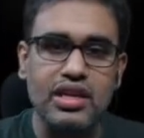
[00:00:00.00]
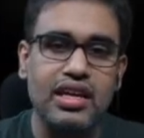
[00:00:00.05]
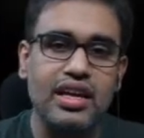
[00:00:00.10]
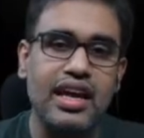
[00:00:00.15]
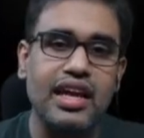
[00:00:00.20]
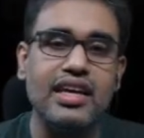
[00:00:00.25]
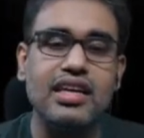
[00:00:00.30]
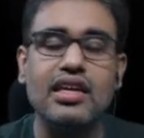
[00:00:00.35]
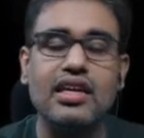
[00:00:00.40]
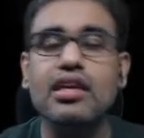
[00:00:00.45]

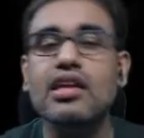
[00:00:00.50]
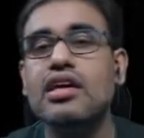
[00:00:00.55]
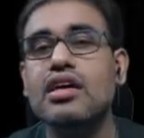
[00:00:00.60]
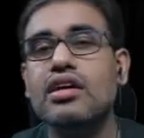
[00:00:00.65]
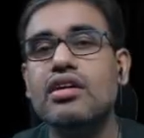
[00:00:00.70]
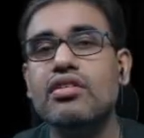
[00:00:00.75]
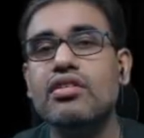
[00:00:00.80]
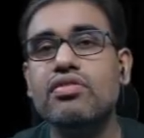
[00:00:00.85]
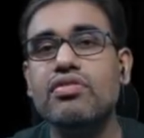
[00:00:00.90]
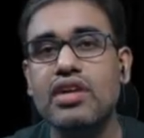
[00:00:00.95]
right in
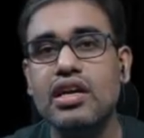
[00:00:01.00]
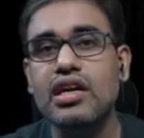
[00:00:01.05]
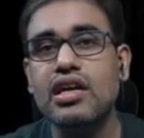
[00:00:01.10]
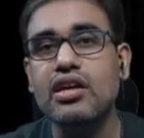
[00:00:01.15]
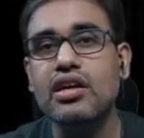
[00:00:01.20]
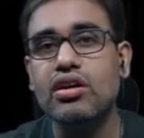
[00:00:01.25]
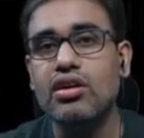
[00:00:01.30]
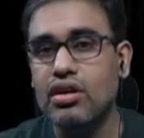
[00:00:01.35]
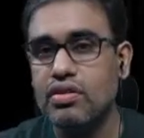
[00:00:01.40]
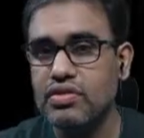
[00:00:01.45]
front
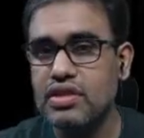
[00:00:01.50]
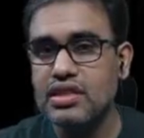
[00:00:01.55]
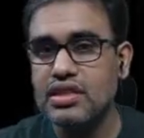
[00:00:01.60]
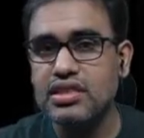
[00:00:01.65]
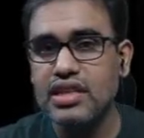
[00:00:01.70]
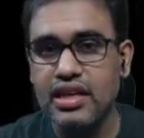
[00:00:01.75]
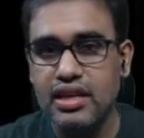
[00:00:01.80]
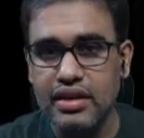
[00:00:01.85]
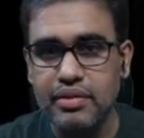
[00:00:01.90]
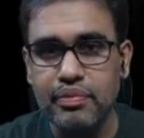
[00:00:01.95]
of the
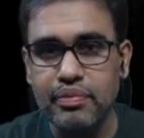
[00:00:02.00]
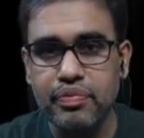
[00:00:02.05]
sacrum.